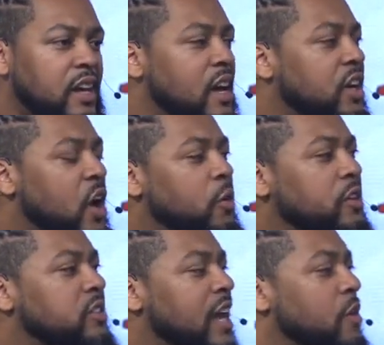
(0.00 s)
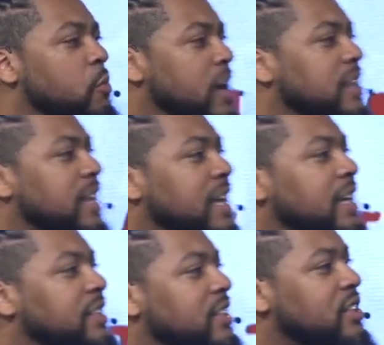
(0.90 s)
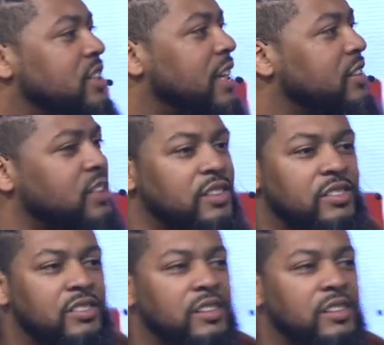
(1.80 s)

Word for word: Notice that when they get to Jesus,